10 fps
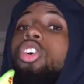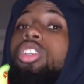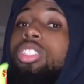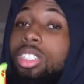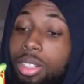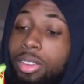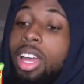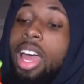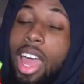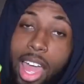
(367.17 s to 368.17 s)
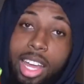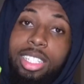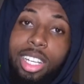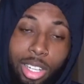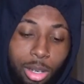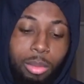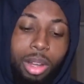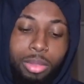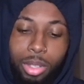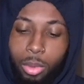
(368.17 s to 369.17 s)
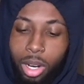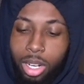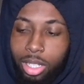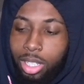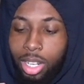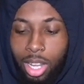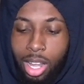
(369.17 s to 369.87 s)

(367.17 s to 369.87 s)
are stiff as hell. My feet were hurting.